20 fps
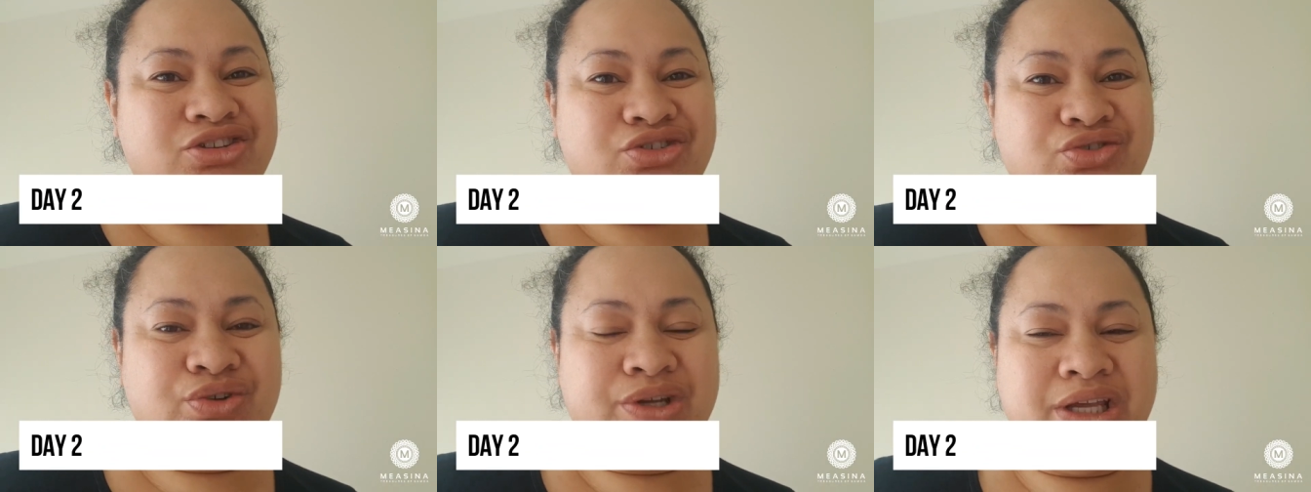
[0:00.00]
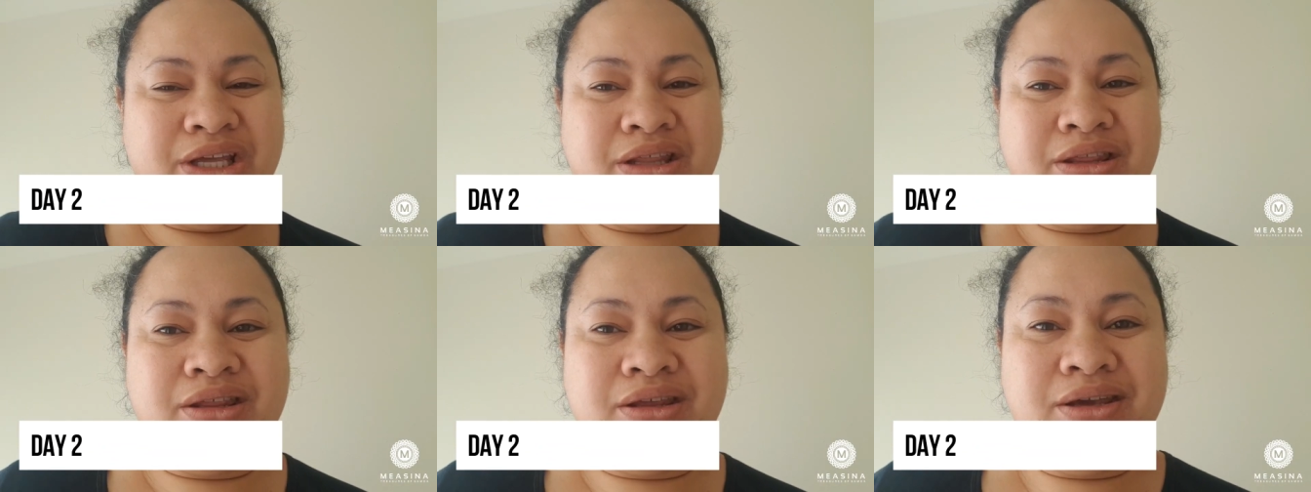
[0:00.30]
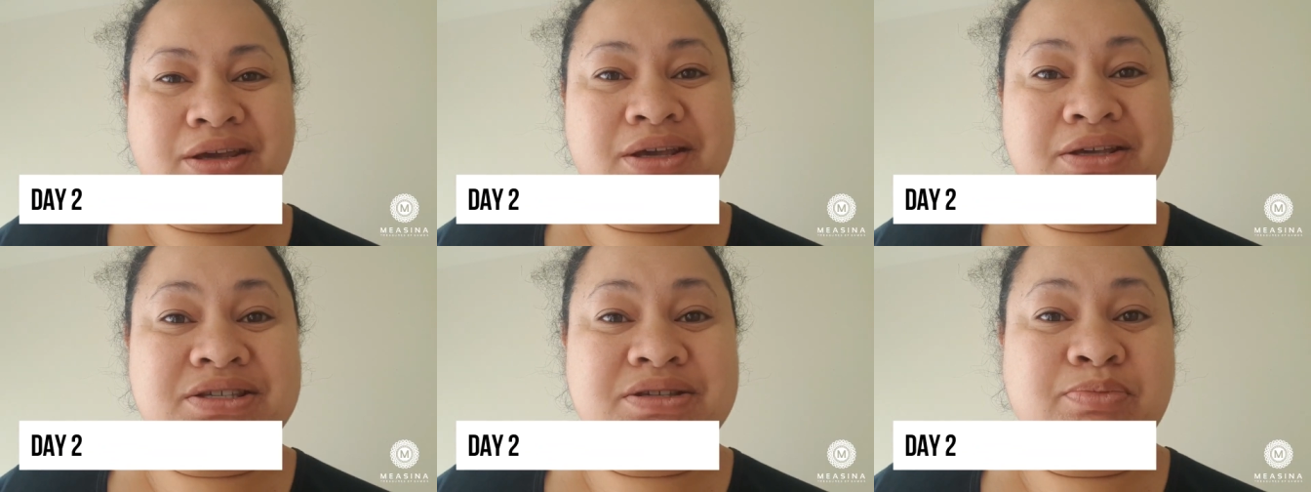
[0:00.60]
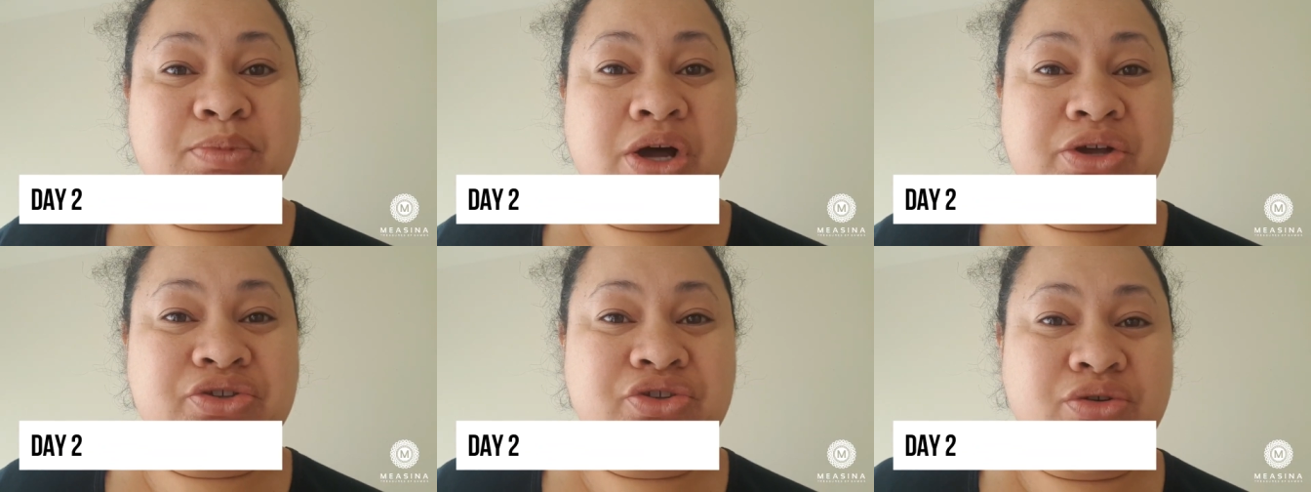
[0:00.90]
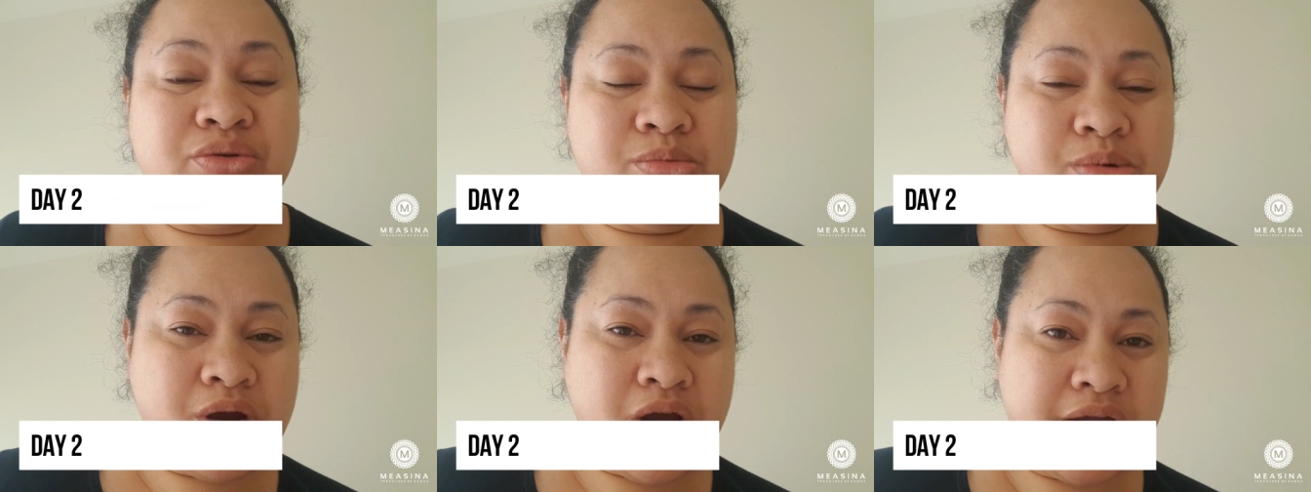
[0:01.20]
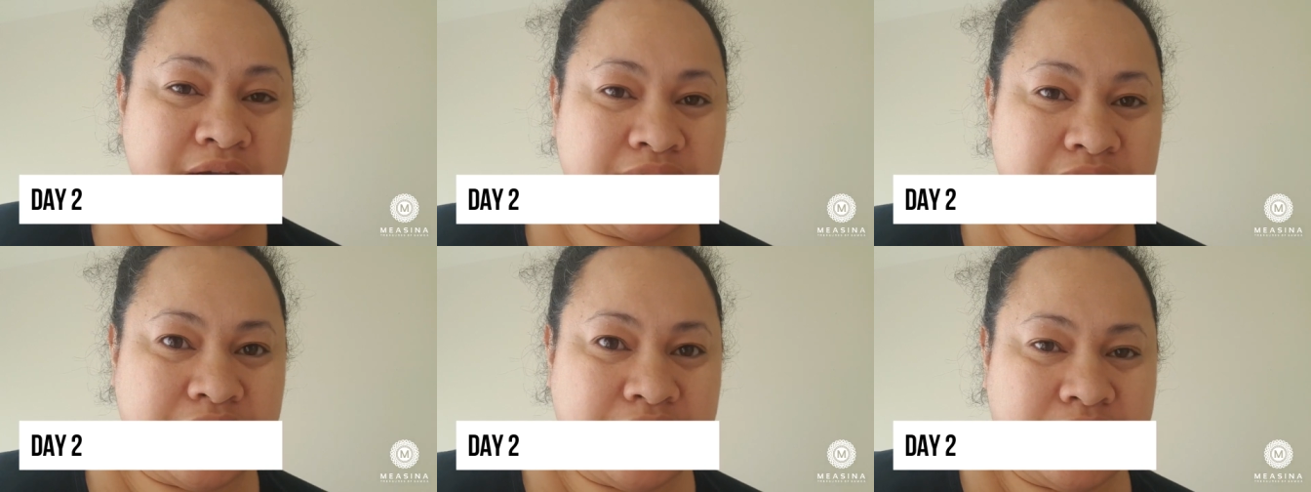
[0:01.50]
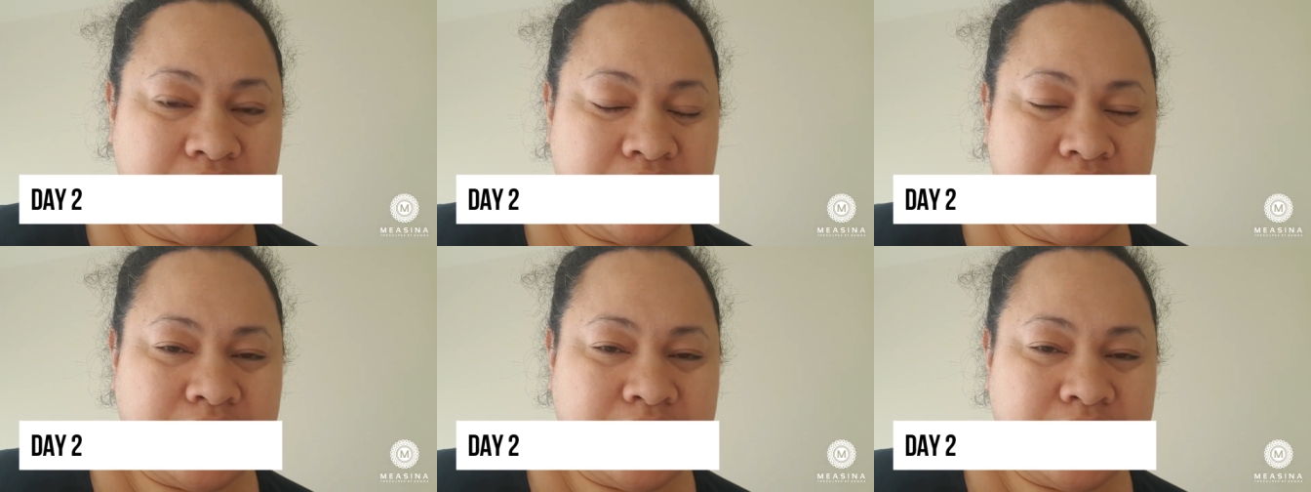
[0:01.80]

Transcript: doing the Smile So Bright